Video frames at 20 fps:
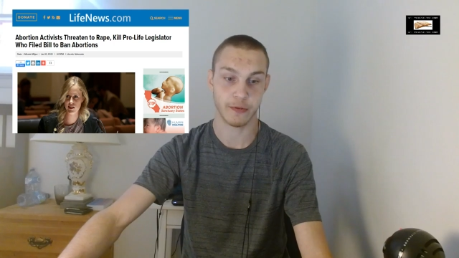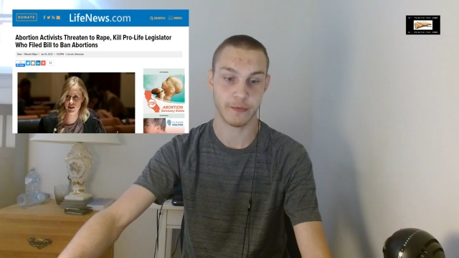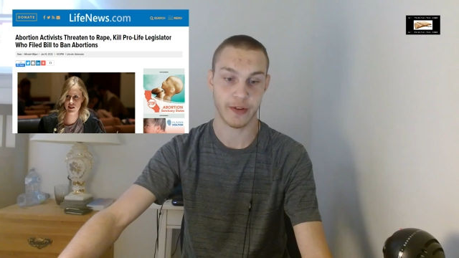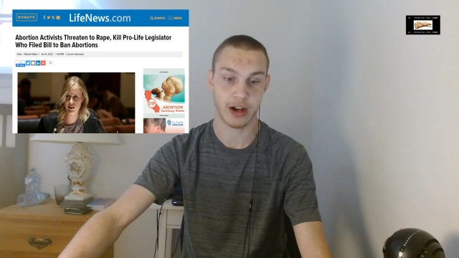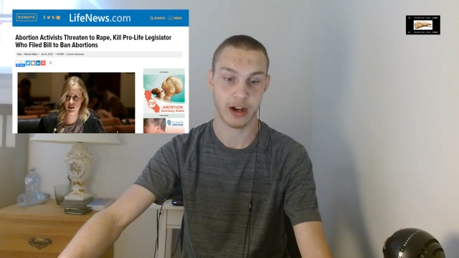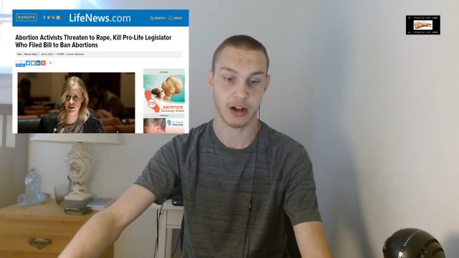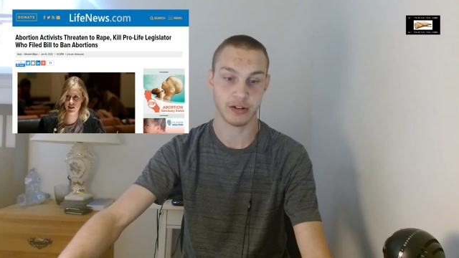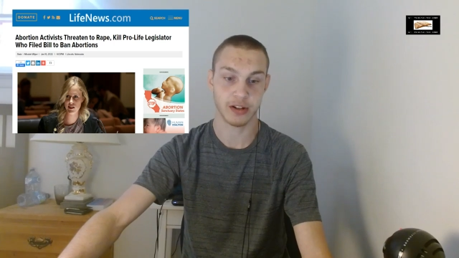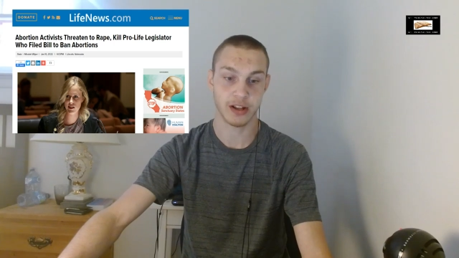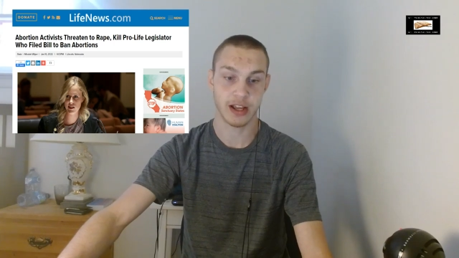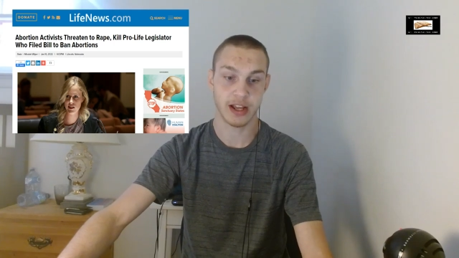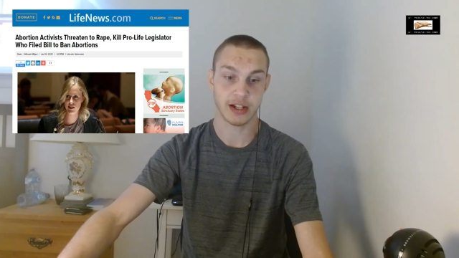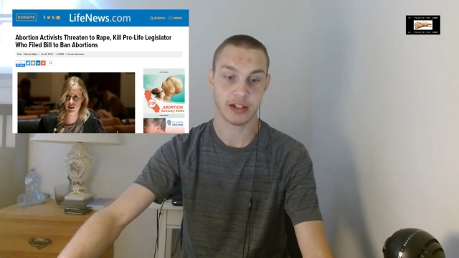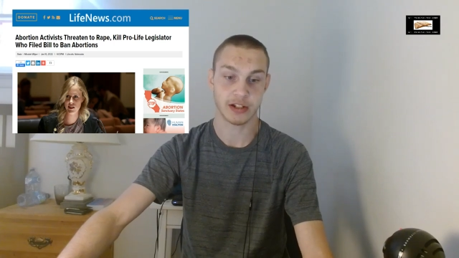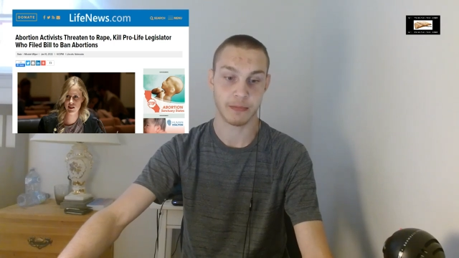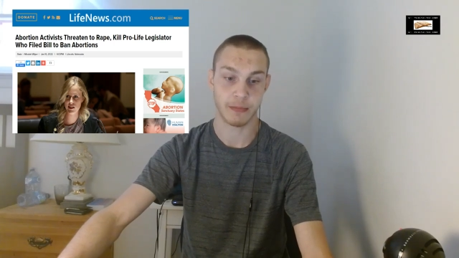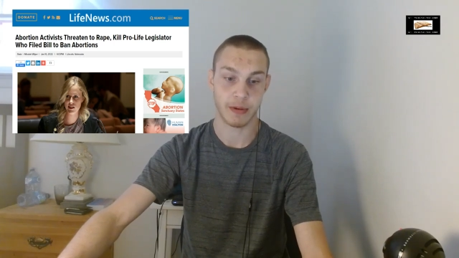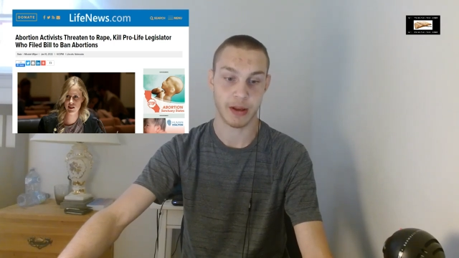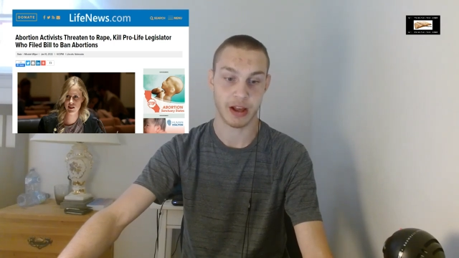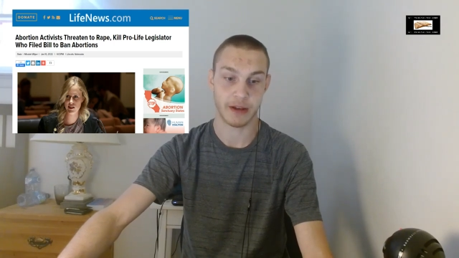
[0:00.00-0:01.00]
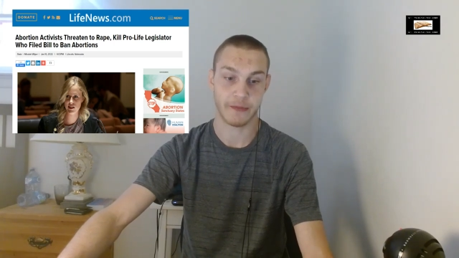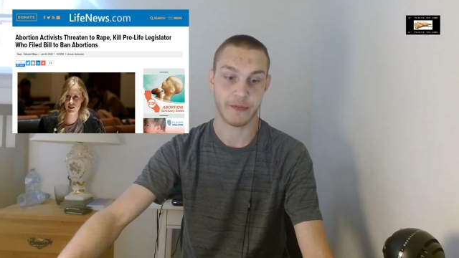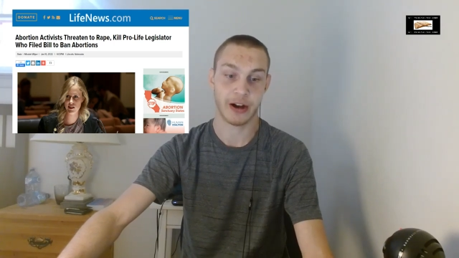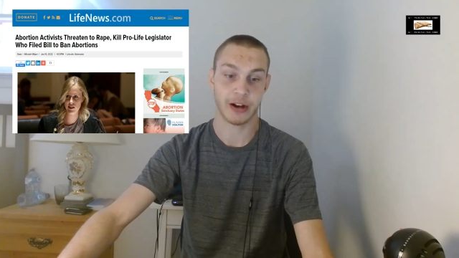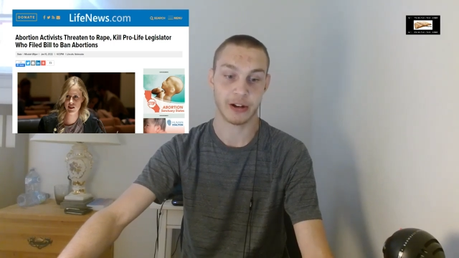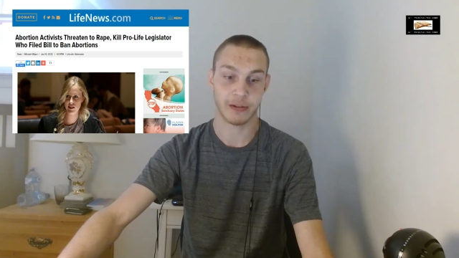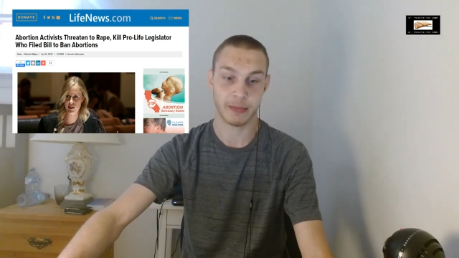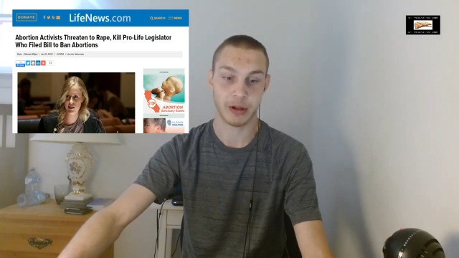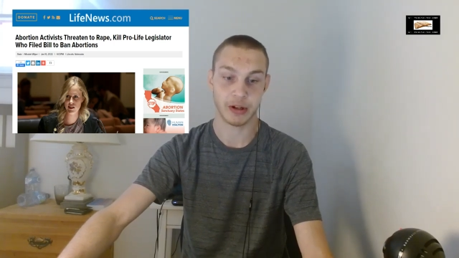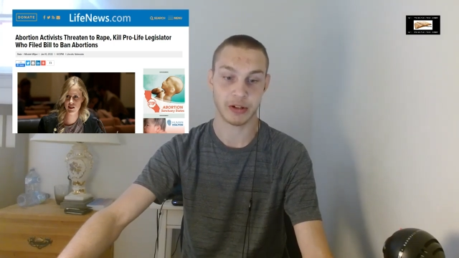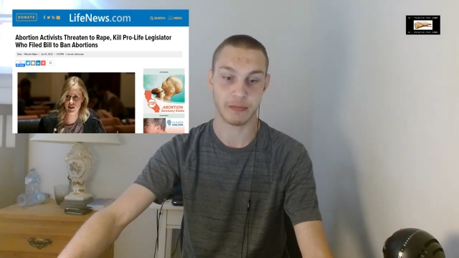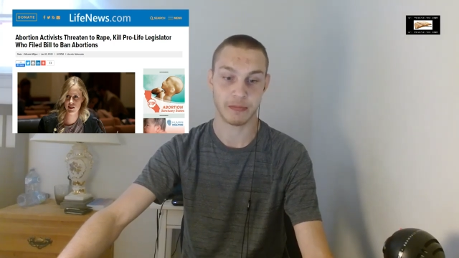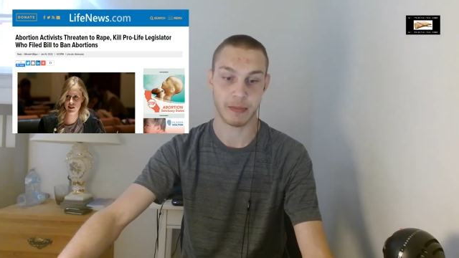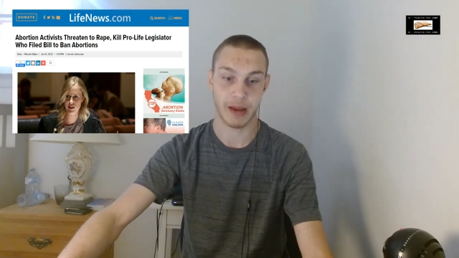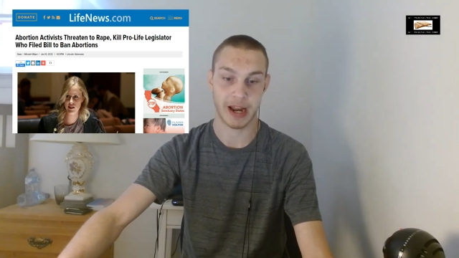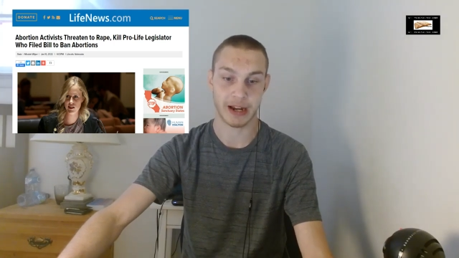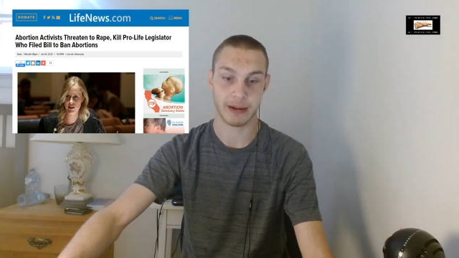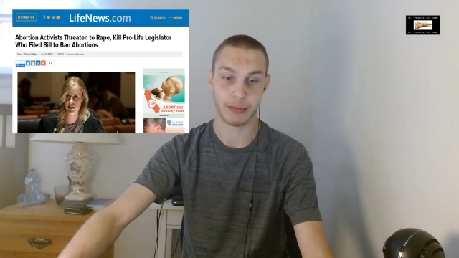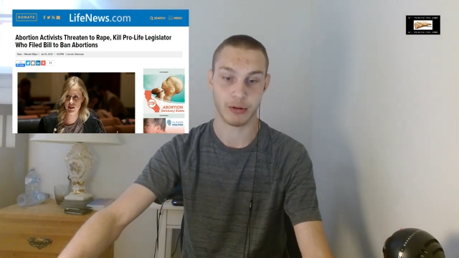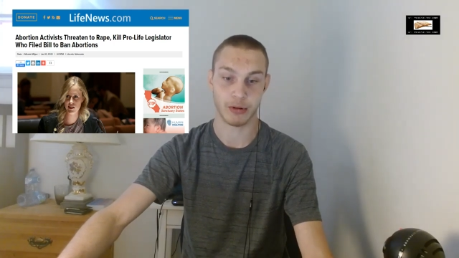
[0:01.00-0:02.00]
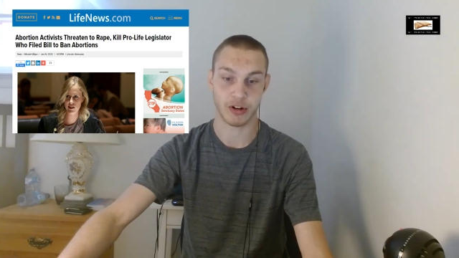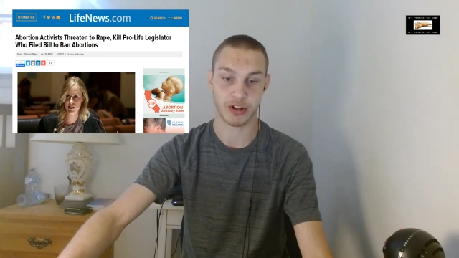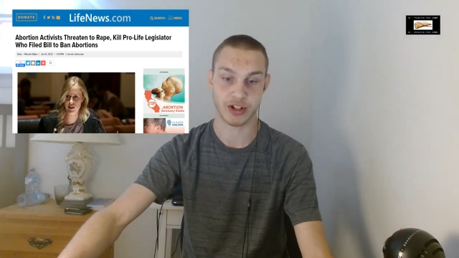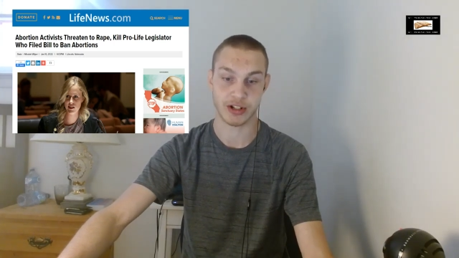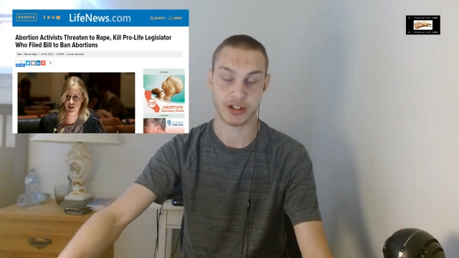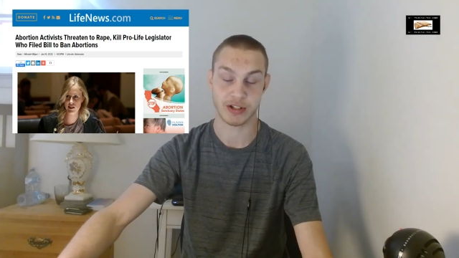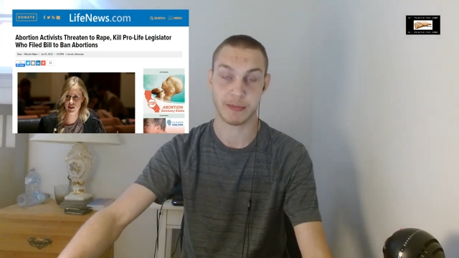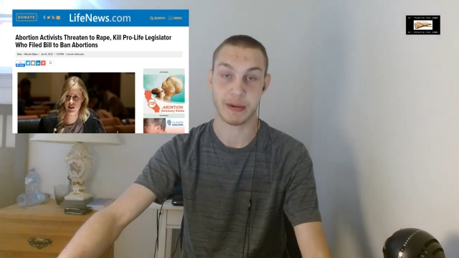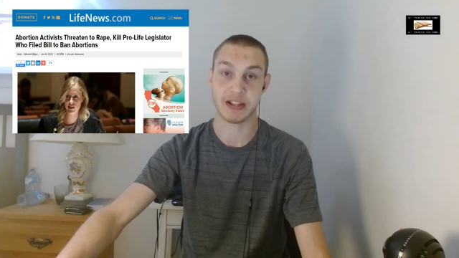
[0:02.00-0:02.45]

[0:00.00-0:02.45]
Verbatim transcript: filed to bi filed a bill to ban abortions.